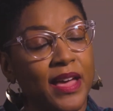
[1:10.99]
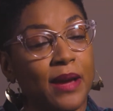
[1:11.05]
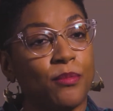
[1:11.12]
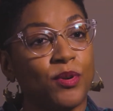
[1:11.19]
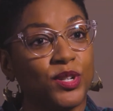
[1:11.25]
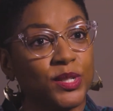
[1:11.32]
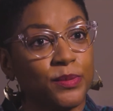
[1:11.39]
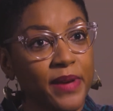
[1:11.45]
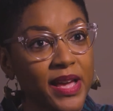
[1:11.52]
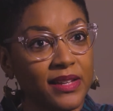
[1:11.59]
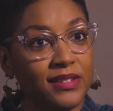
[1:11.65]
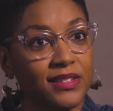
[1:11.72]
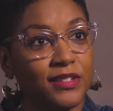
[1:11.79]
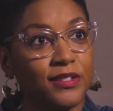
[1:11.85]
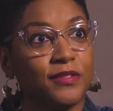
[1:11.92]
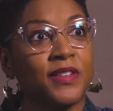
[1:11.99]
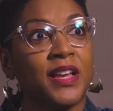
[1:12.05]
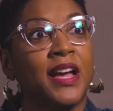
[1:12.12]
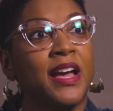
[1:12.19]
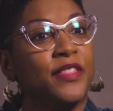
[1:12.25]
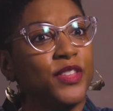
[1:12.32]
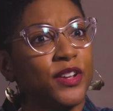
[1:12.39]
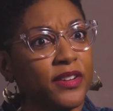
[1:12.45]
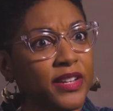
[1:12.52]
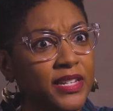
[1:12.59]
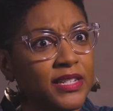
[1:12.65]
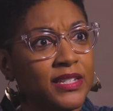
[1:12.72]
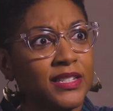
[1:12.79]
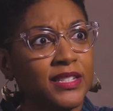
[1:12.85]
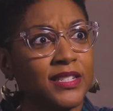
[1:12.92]
that perspective, there
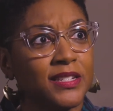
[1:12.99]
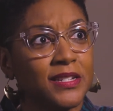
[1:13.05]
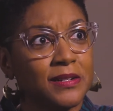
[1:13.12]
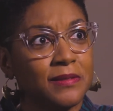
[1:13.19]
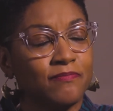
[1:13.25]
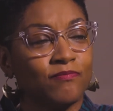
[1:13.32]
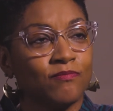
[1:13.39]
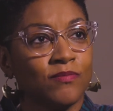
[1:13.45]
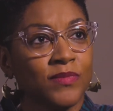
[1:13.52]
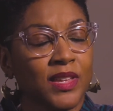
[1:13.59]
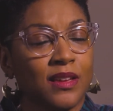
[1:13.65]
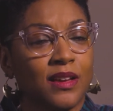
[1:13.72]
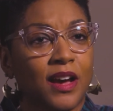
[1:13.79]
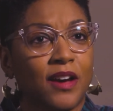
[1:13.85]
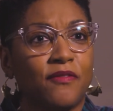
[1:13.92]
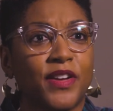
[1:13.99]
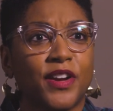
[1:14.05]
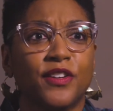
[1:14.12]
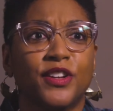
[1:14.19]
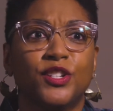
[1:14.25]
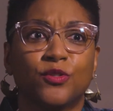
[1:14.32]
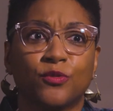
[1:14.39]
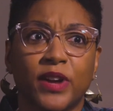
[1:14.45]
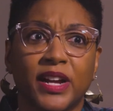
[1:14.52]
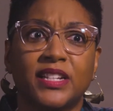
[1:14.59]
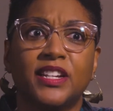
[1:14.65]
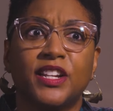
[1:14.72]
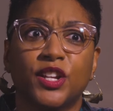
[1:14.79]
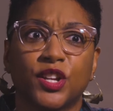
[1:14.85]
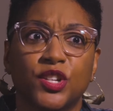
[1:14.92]
is some a very
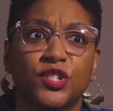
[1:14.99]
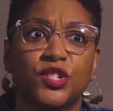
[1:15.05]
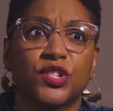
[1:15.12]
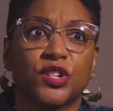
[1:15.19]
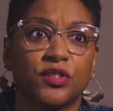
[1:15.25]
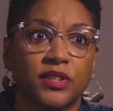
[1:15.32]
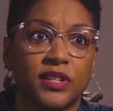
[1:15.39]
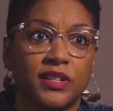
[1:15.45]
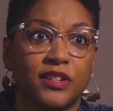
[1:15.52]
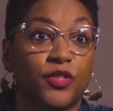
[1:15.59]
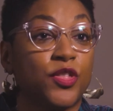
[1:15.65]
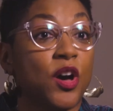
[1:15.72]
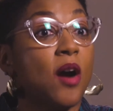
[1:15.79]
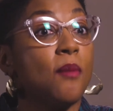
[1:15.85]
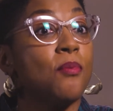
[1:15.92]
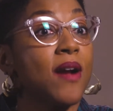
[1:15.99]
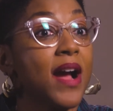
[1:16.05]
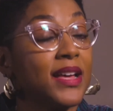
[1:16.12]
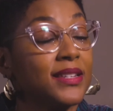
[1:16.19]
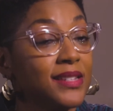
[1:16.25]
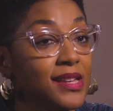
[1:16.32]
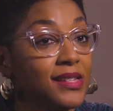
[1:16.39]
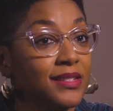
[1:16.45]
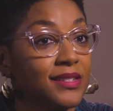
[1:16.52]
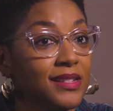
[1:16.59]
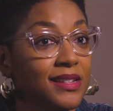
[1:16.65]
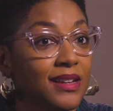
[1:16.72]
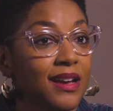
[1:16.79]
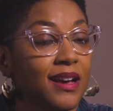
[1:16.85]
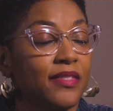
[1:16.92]
directed and concerted thought
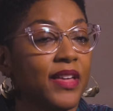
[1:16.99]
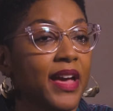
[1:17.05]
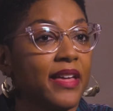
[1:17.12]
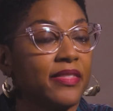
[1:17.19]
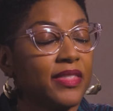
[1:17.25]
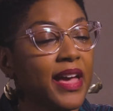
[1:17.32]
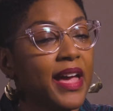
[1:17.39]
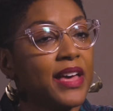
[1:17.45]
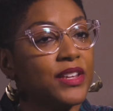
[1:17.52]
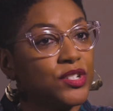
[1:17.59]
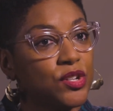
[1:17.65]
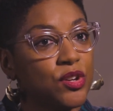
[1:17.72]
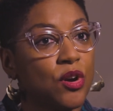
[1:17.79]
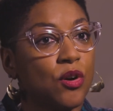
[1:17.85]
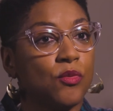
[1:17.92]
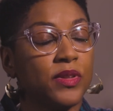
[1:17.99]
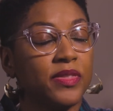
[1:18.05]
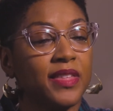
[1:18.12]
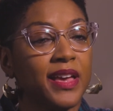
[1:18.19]
processing uh, that, that has to go with